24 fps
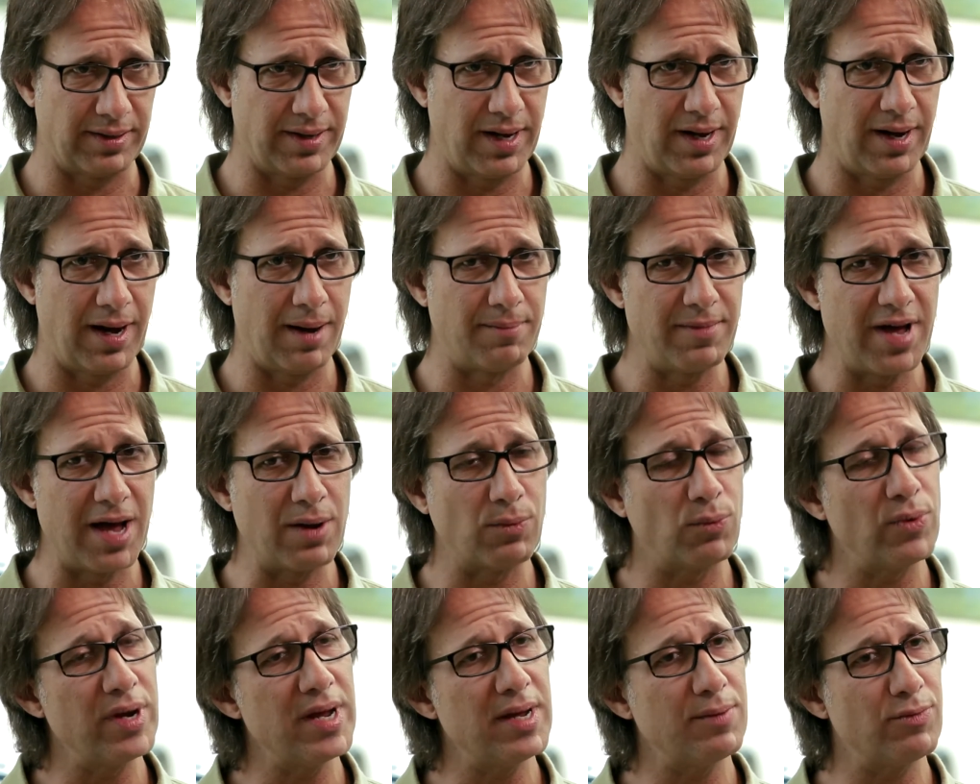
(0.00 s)
Um, and
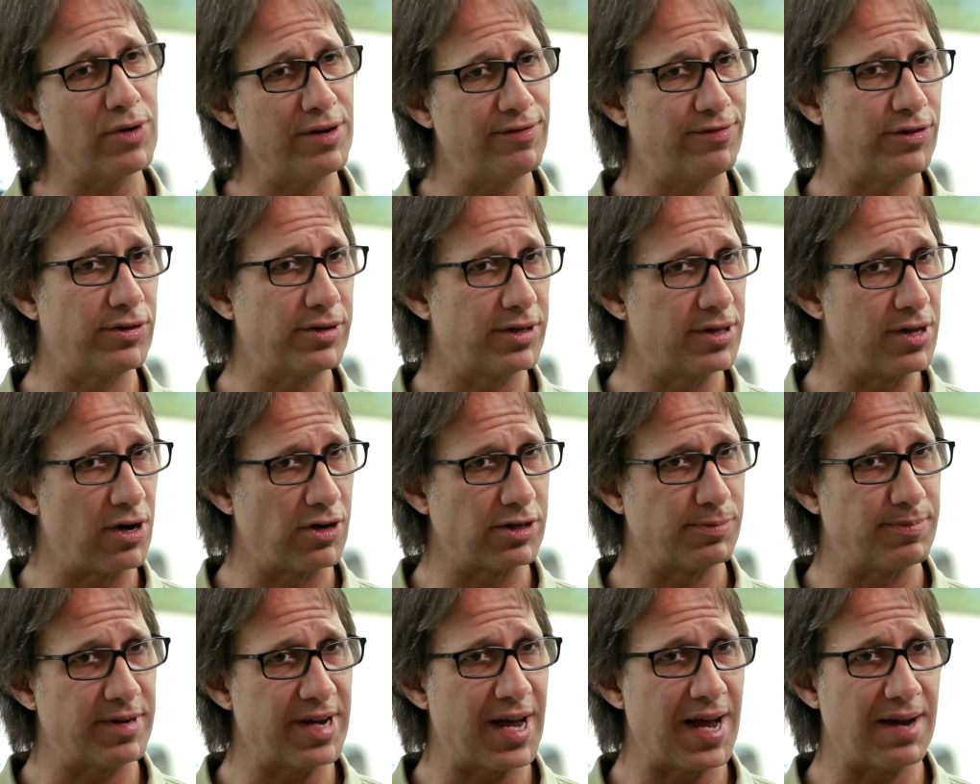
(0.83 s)
we refer to
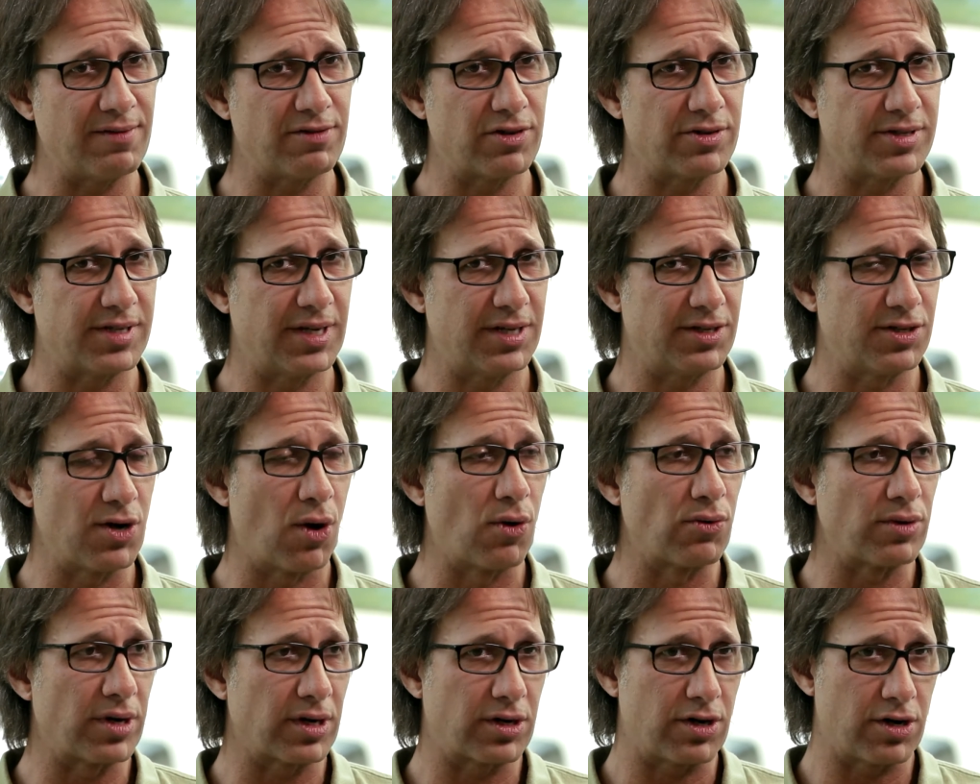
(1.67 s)
those behaviors that
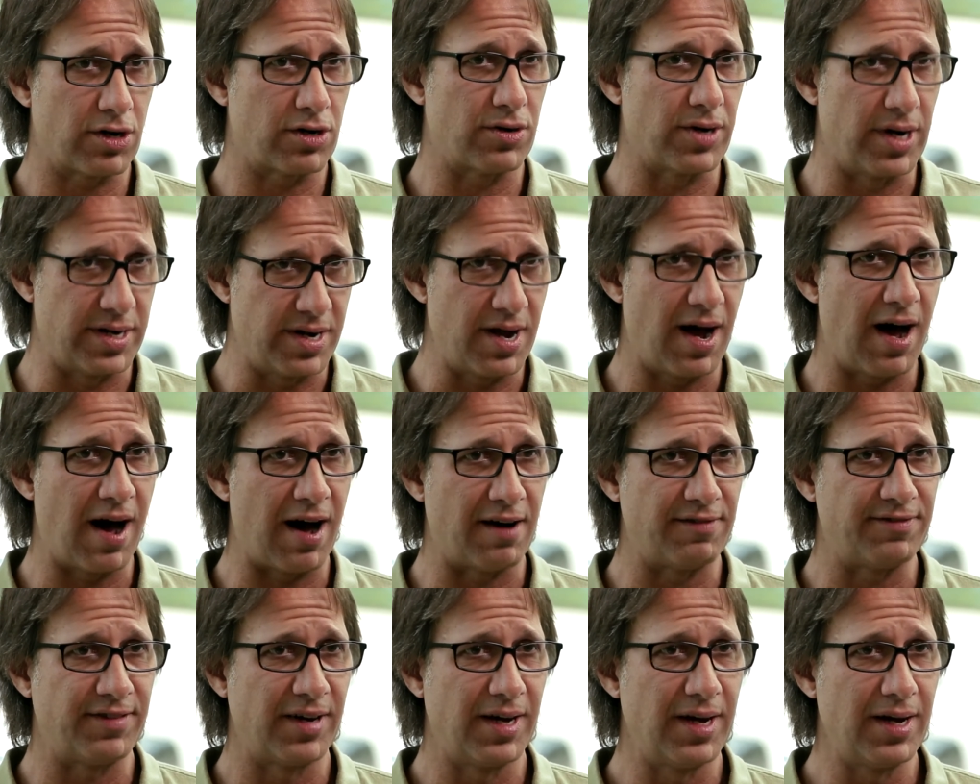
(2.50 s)
don't occur
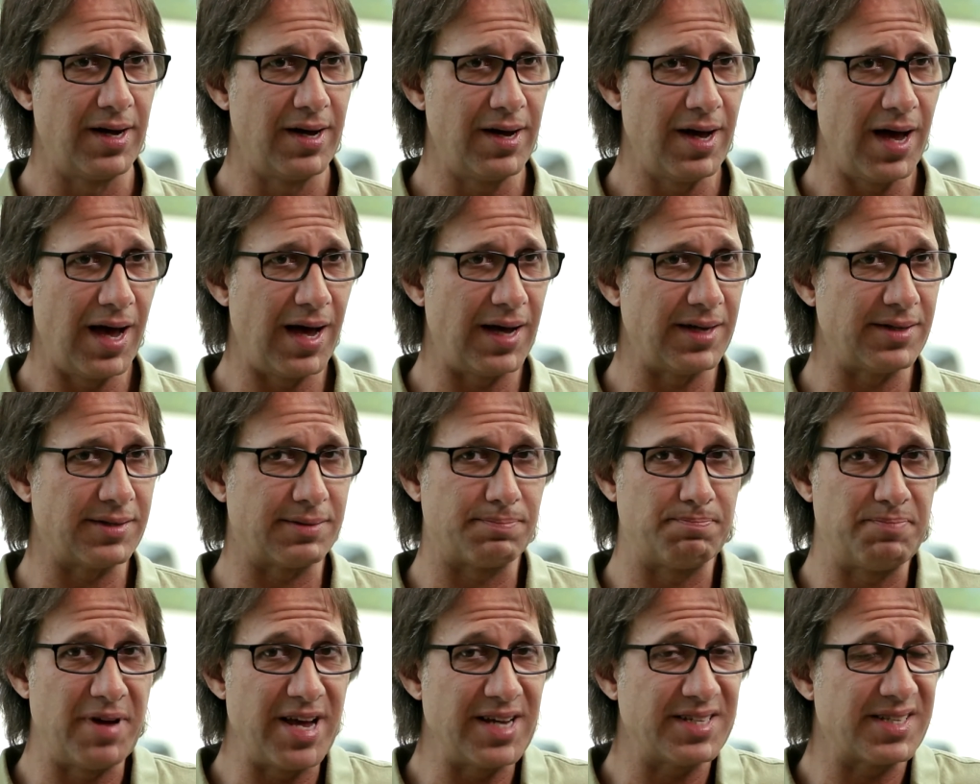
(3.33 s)
enough as
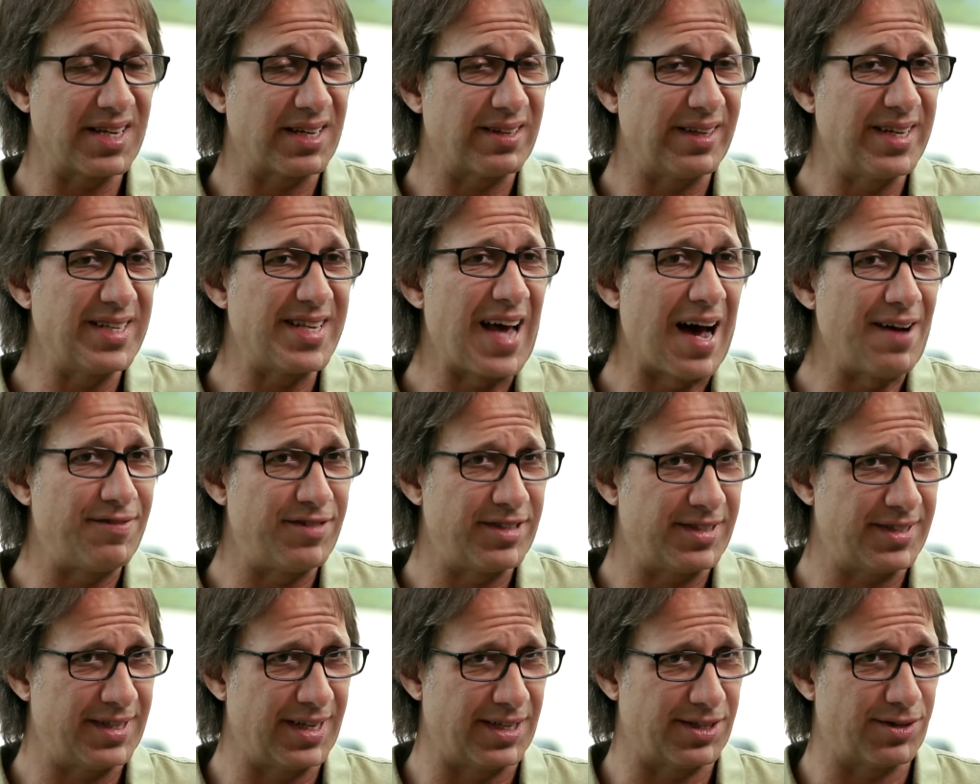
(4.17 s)
basically
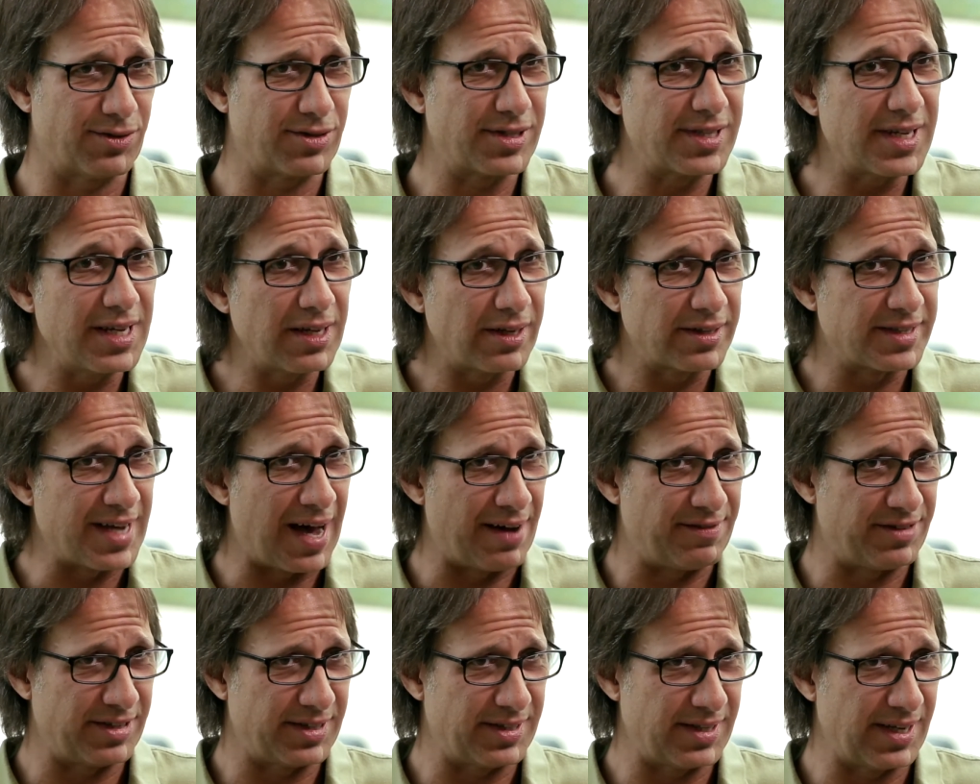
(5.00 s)
deficits or skill
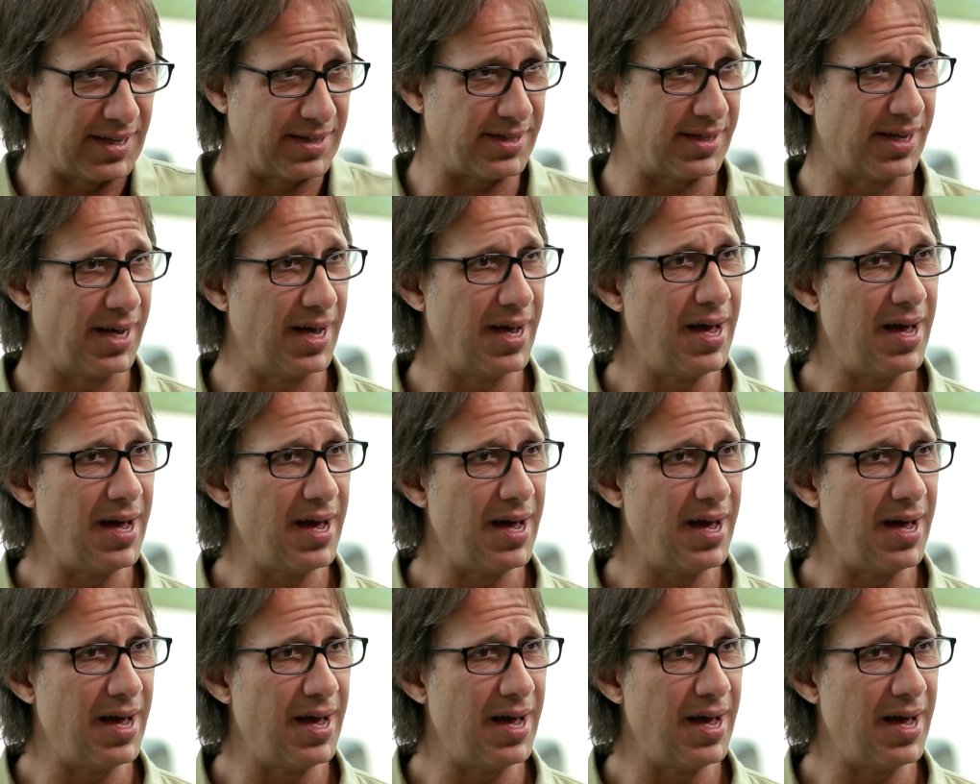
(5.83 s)
deficits.